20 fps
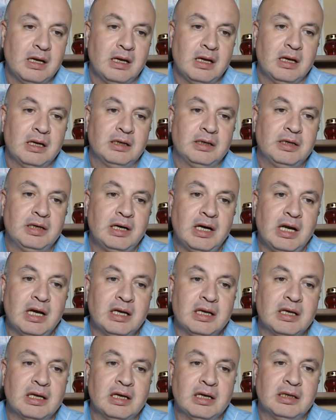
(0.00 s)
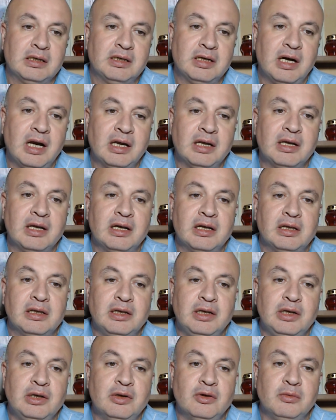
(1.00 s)
Tracheal
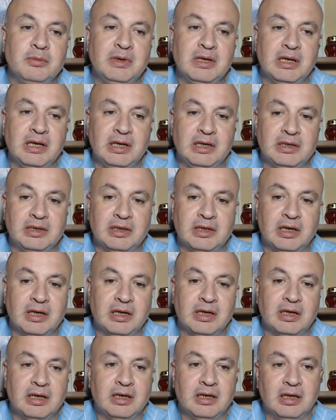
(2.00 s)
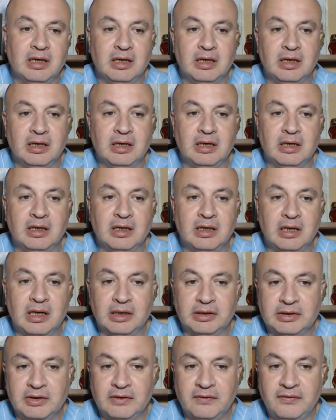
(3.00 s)
innominate
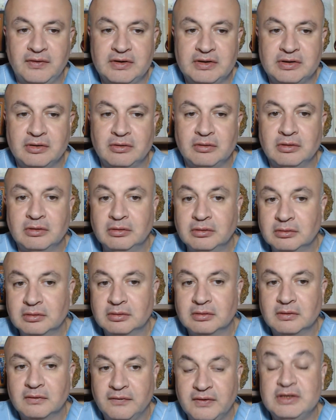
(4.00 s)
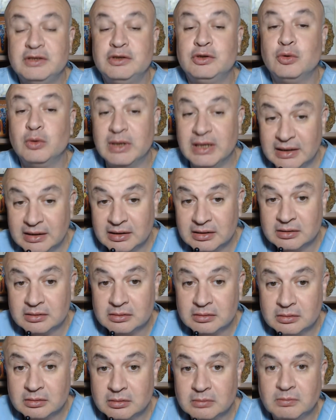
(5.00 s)
artery fistula,
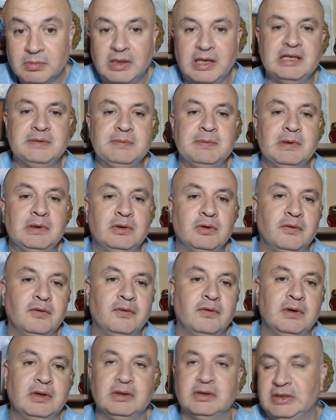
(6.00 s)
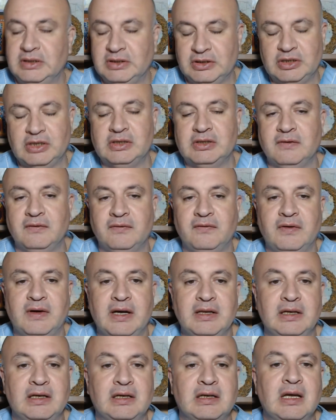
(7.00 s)
placement of suggestive
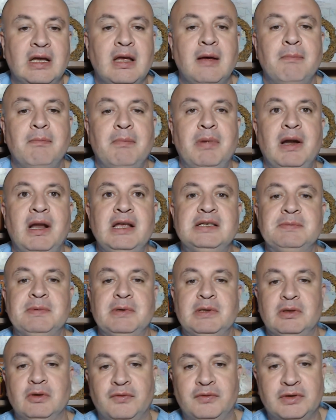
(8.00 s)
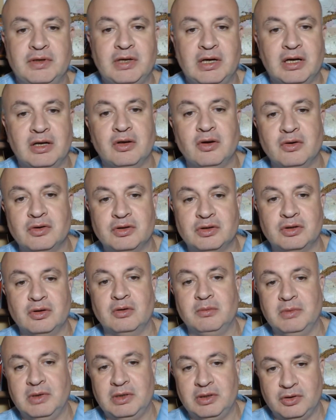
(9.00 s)
finding: placement of
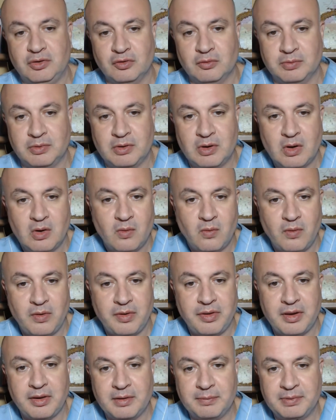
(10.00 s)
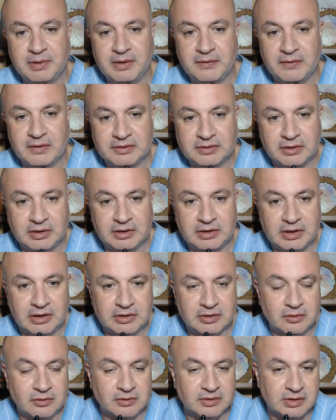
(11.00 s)
tracheostomy tube within the previous 3 days
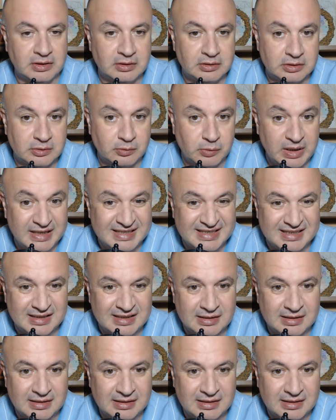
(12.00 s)
to 6 weeks.